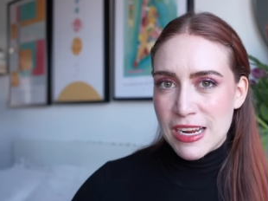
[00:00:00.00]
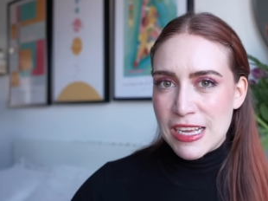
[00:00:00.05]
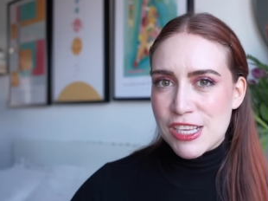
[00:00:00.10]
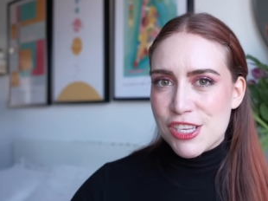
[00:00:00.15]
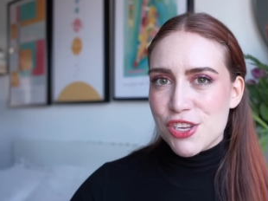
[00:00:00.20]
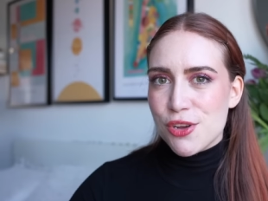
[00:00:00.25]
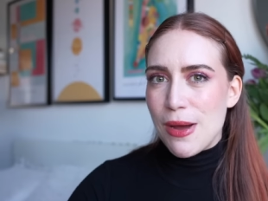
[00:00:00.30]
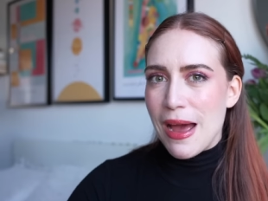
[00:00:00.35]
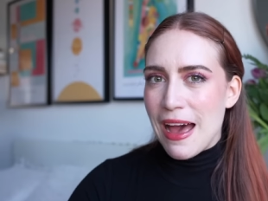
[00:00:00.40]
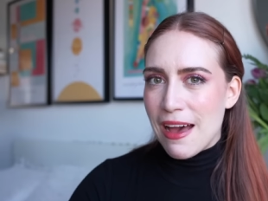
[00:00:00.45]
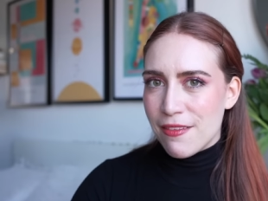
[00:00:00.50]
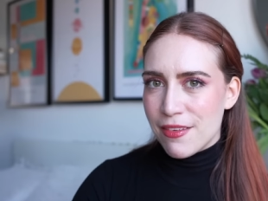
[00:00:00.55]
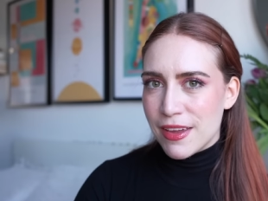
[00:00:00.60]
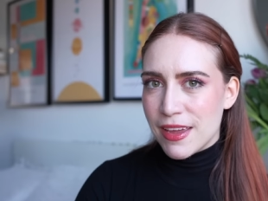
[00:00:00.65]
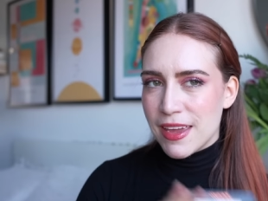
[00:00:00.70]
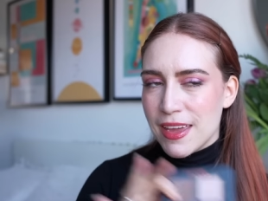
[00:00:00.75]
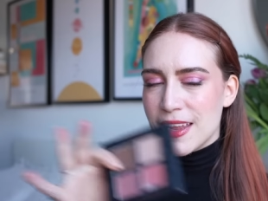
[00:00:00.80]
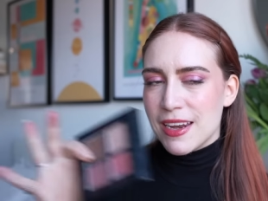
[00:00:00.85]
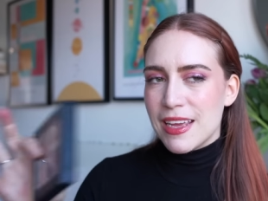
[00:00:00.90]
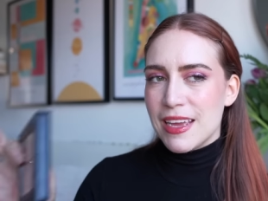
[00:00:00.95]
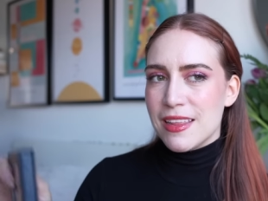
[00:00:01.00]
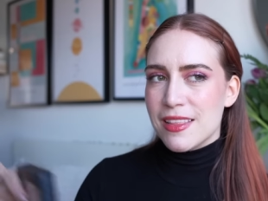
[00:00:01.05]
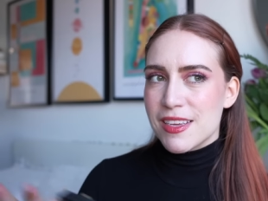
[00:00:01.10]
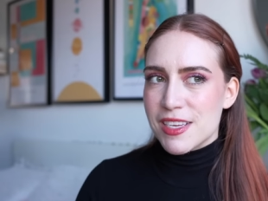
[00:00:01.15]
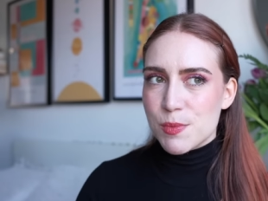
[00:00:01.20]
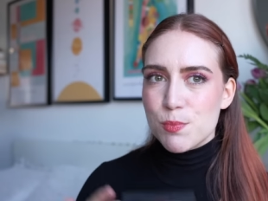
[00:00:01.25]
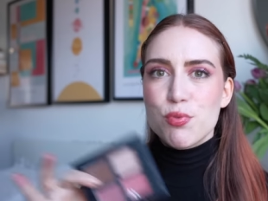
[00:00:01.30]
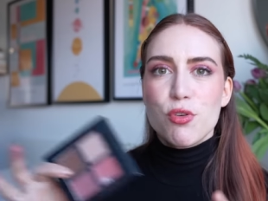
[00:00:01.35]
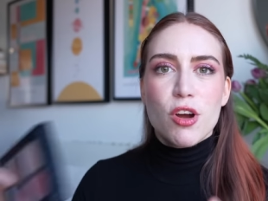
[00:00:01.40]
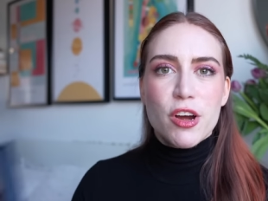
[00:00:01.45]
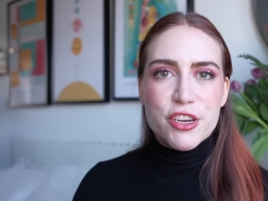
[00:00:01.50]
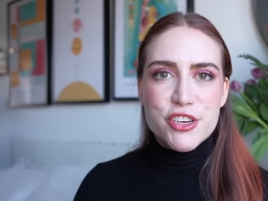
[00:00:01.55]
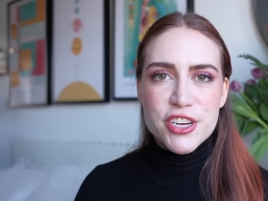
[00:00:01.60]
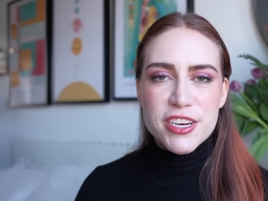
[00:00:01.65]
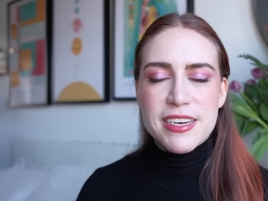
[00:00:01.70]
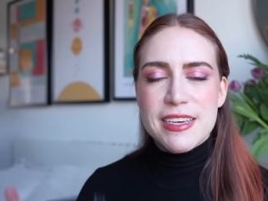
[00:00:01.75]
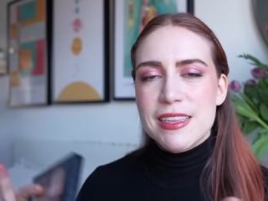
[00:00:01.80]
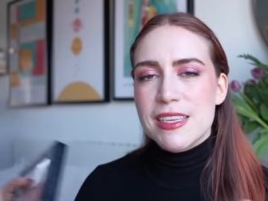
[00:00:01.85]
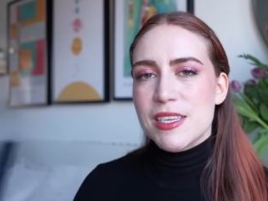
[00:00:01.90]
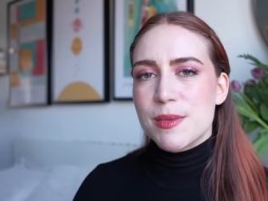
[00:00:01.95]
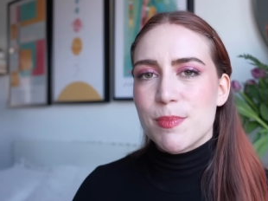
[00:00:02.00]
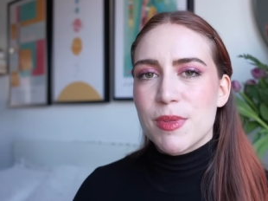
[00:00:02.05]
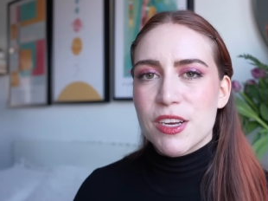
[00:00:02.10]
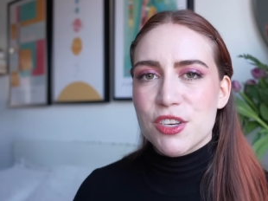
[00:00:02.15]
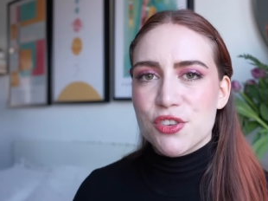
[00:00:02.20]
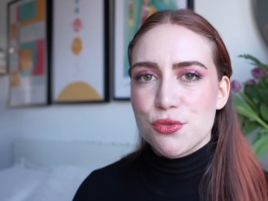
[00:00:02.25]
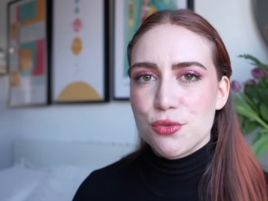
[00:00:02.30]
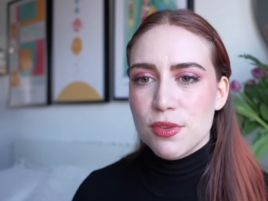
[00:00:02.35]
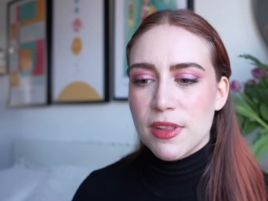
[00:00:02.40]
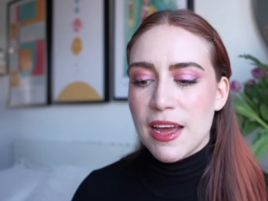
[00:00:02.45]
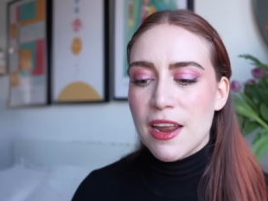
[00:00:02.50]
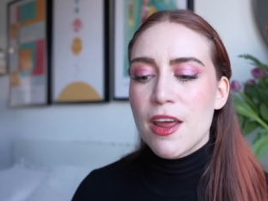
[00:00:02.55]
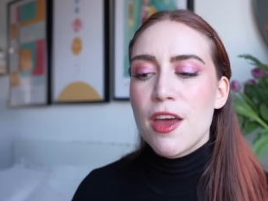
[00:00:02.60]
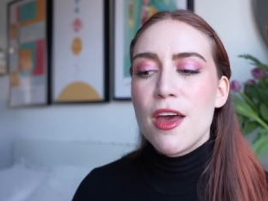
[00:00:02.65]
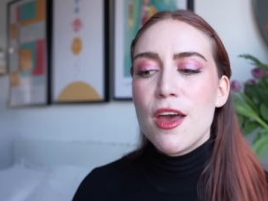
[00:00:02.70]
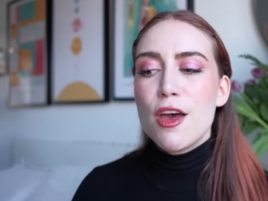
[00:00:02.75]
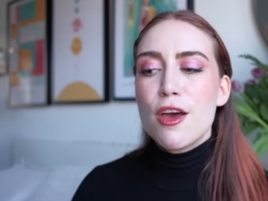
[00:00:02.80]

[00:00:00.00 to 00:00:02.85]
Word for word: And so having it in this project, in this blush roulette,